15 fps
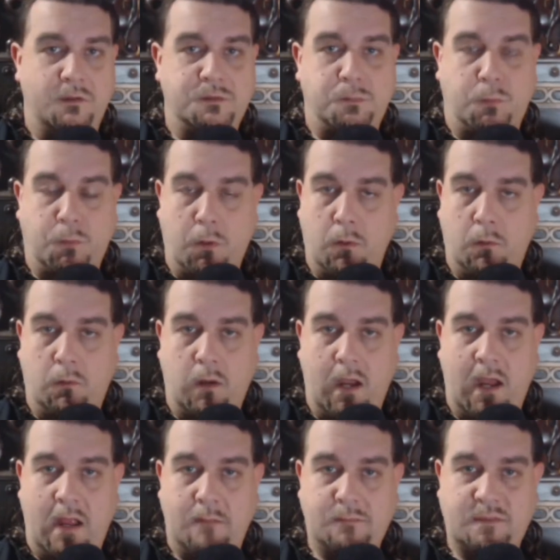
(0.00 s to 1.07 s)

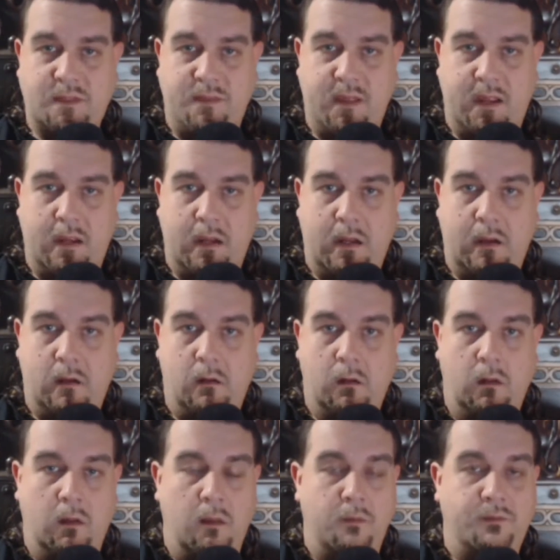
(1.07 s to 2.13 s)
programs there.
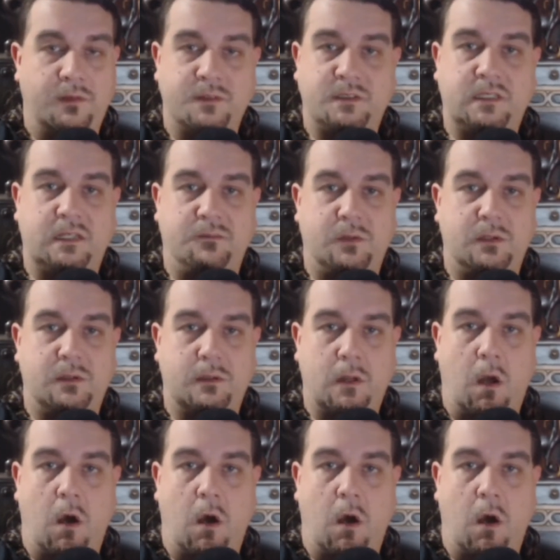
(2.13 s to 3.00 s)
There's even a